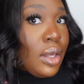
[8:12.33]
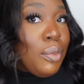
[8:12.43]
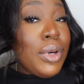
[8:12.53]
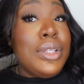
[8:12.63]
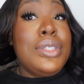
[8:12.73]

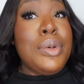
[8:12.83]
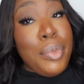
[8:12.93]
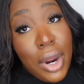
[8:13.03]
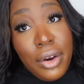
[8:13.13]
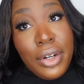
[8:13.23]
Well,
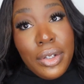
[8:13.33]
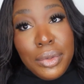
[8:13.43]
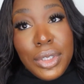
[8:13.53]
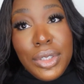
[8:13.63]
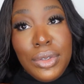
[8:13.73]
tomorrow, I'm
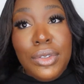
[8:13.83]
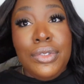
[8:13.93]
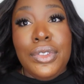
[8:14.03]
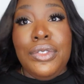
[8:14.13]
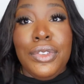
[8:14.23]
gonna do a
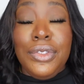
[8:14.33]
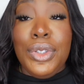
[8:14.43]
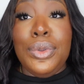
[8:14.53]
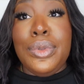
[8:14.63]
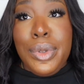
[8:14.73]
full
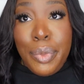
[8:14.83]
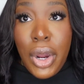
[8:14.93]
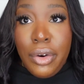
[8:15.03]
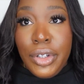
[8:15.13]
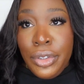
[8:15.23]
review
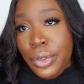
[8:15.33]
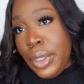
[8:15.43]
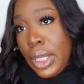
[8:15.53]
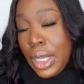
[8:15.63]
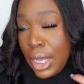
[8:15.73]
tomorrow.
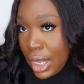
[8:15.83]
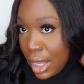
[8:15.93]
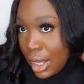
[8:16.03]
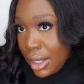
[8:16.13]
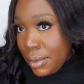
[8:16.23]

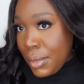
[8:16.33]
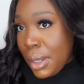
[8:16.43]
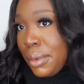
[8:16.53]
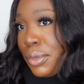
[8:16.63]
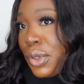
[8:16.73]

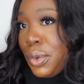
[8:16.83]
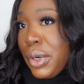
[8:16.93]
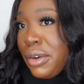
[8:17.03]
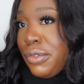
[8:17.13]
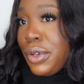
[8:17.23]
I'm gonna
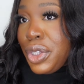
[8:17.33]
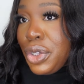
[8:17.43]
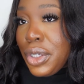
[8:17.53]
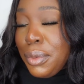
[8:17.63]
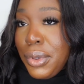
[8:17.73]
wear it for a
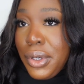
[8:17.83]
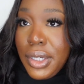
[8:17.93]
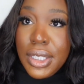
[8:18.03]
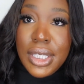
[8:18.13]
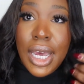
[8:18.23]
longer
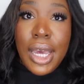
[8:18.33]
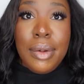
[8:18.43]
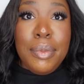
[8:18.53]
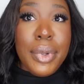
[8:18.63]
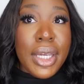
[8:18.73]
period of
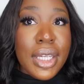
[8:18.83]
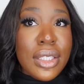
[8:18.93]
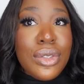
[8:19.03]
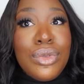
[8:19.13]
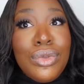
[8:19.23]
time, but
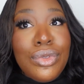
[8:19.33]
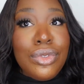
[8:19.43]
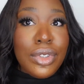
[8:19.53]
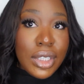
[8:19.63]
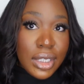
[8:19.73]
it's
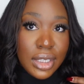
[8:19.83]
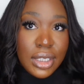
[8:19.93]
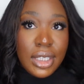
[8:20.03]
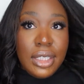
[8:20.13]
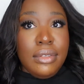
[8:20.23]

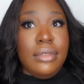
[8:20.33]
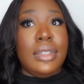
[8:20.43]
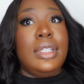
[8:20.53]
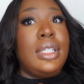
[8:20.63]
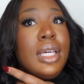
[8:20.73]
really,
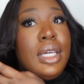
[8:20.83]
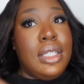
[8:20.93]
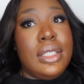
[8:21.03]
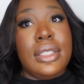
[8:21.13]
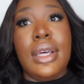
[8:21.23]
really
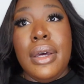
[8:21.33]
nice.